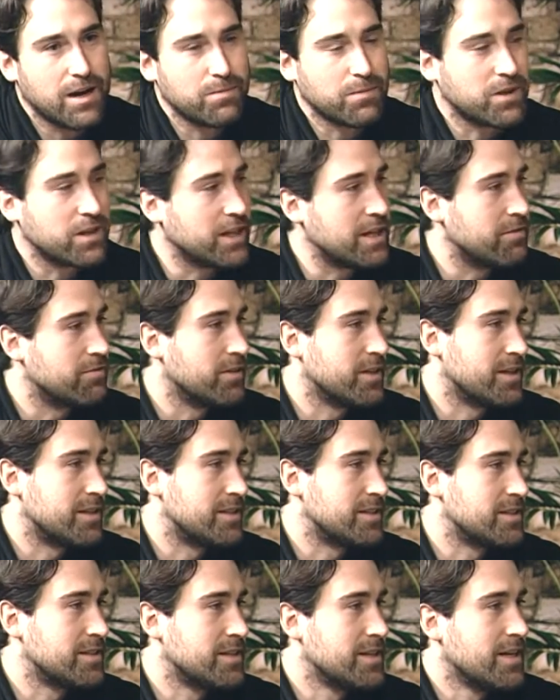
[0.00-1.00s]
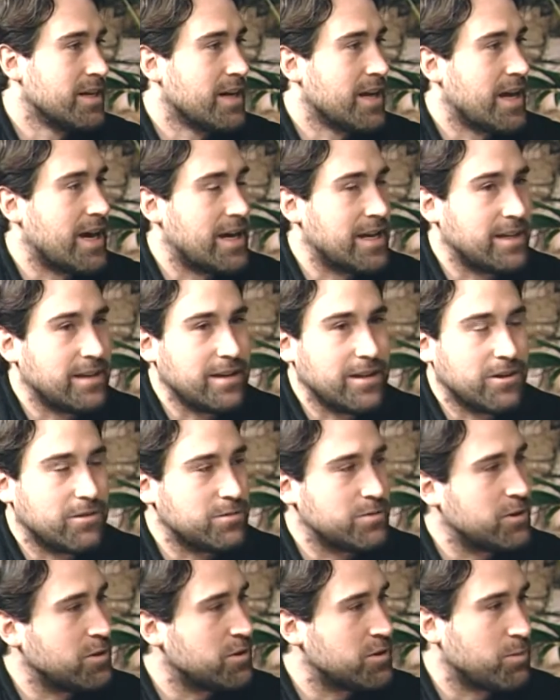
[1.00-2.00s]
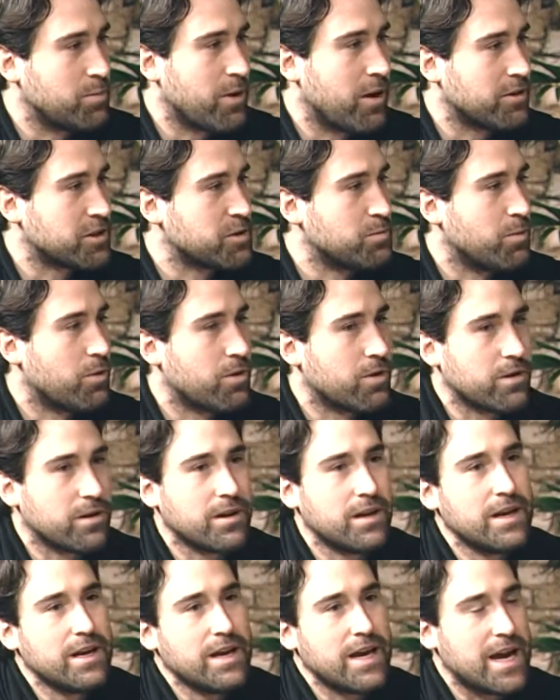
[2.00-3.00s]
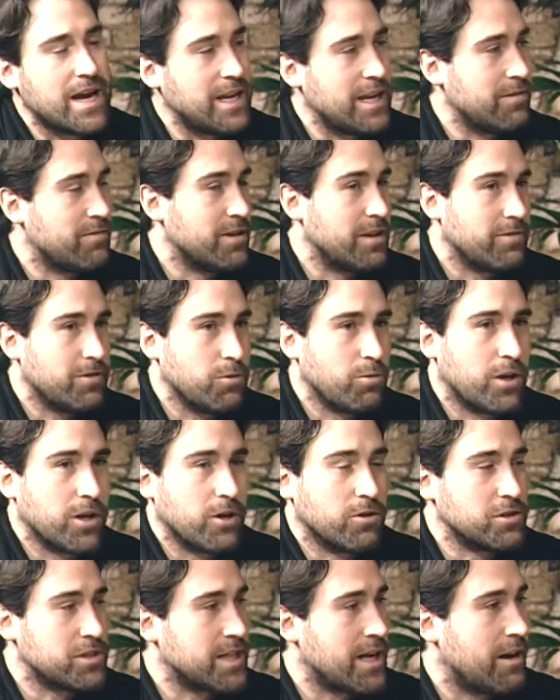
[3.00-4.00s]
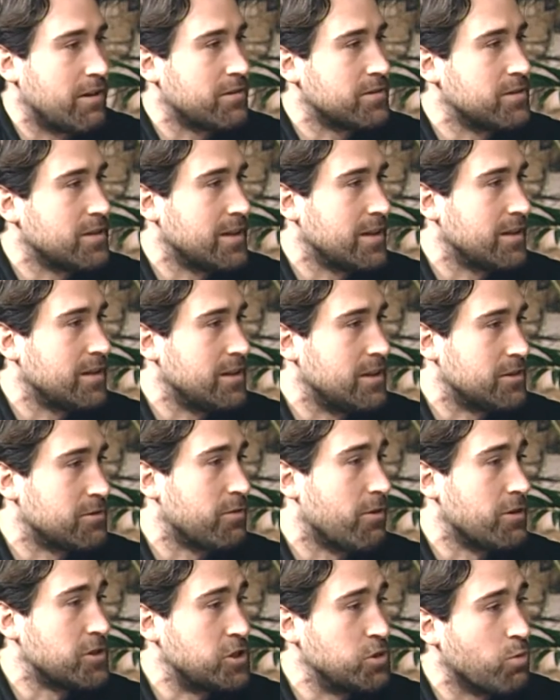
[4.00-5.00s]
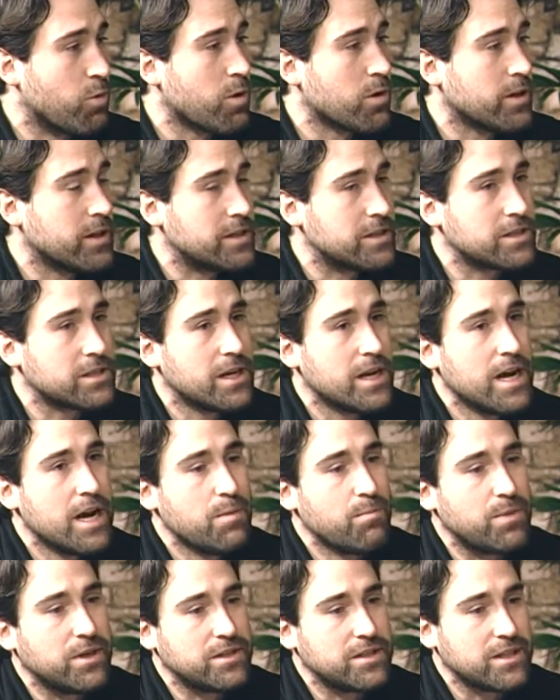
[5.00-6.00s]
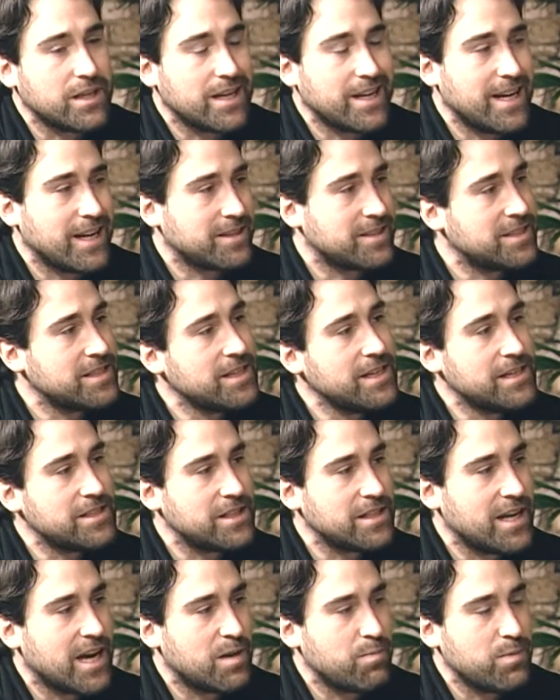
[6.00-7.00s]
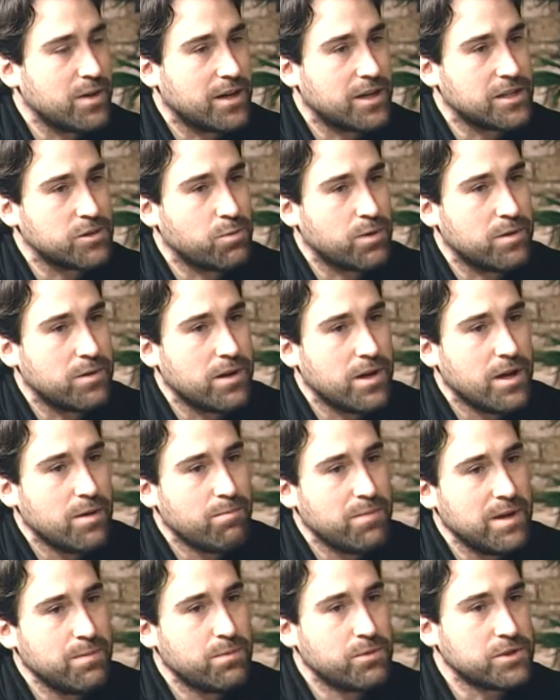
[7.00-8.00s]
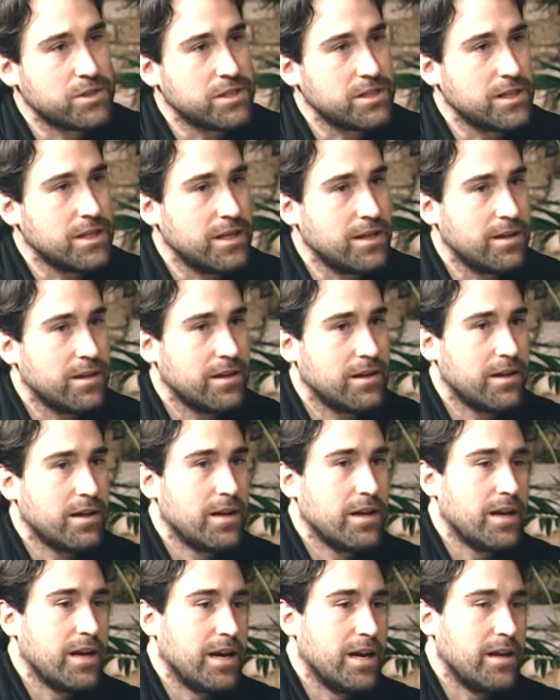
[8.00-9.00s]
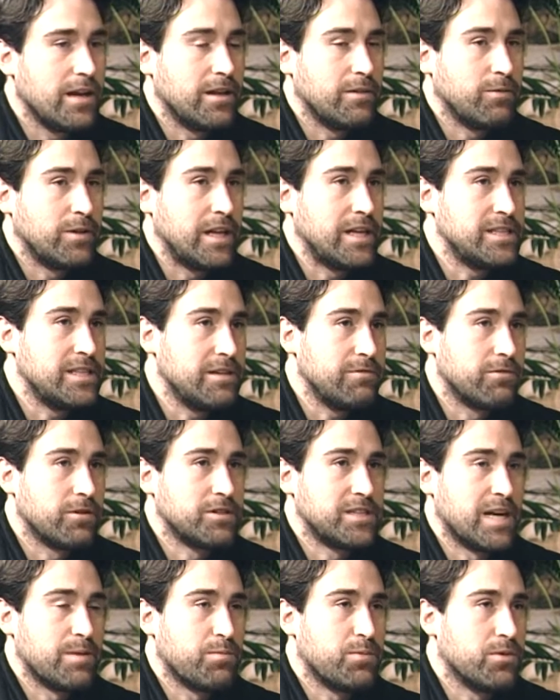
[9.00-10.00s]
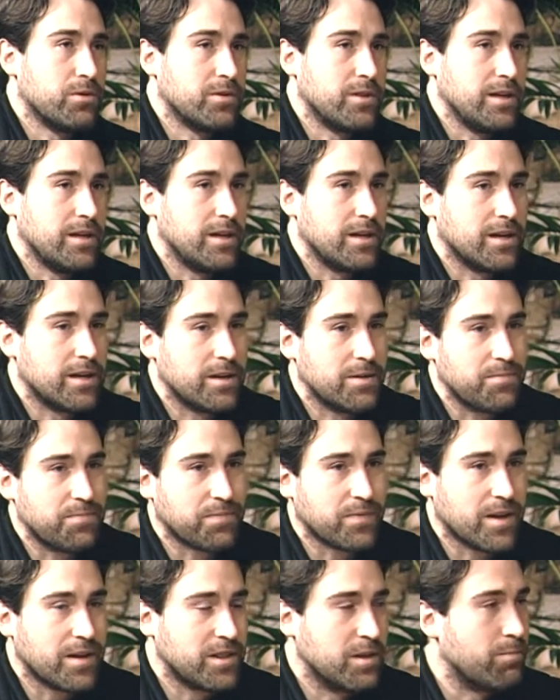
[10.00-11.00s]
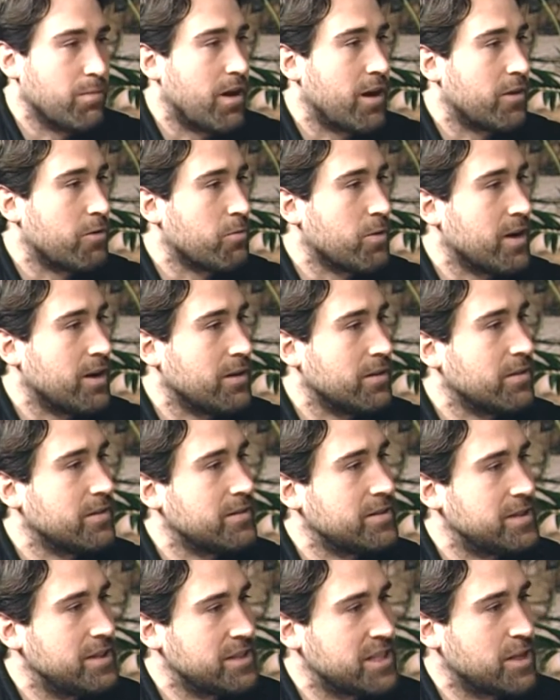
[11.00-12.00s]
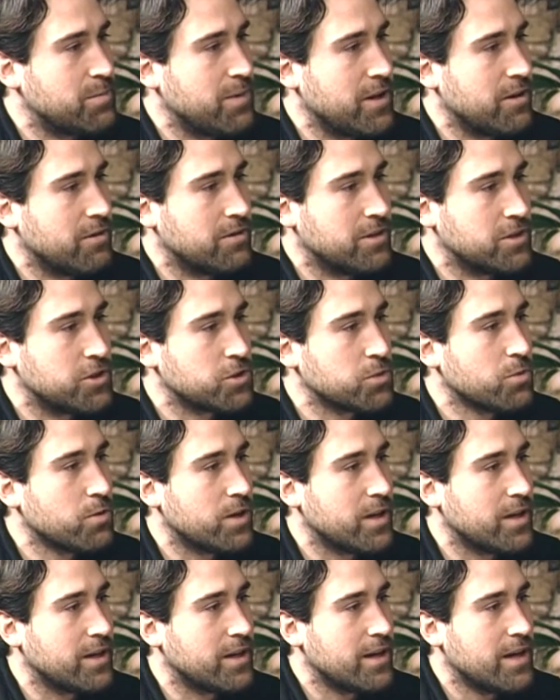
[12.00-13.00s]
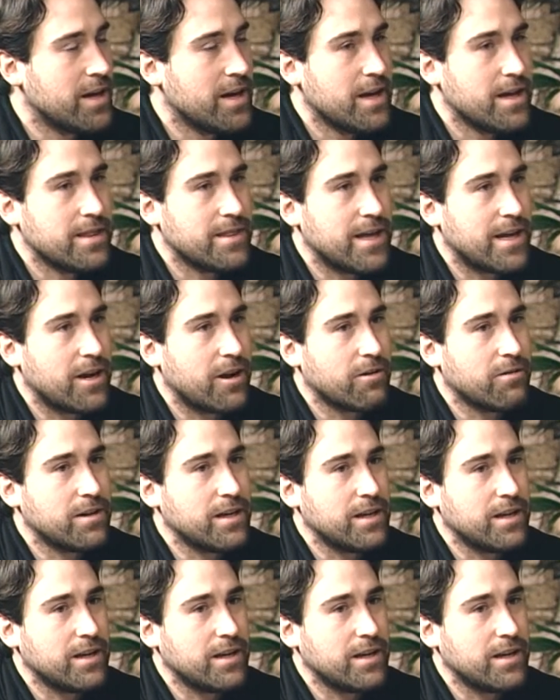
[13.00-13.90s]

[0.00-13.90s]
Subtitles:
Cleveland, and to Baltimore, and even if you want to go south to as far as New Orleans, but to connect cities again, because when people see, when they see, for example, the monorail system here in Detroit, that already